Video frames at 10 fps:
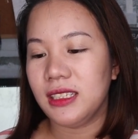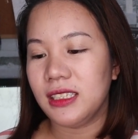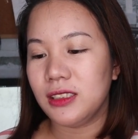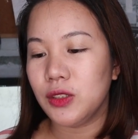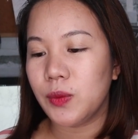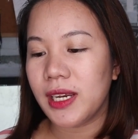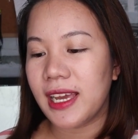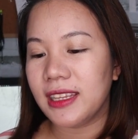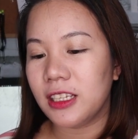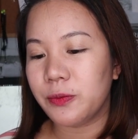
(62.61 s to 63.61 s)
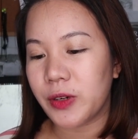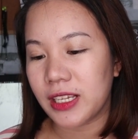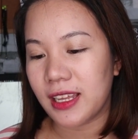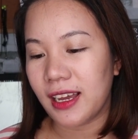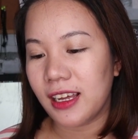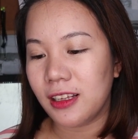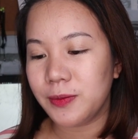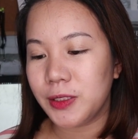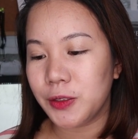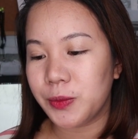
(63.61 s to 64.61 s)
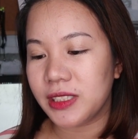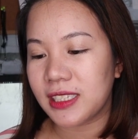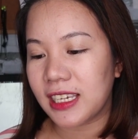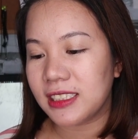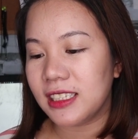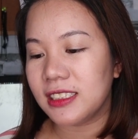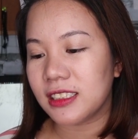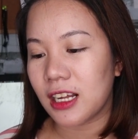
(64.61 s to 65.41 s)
This dual-ended product helps you precisely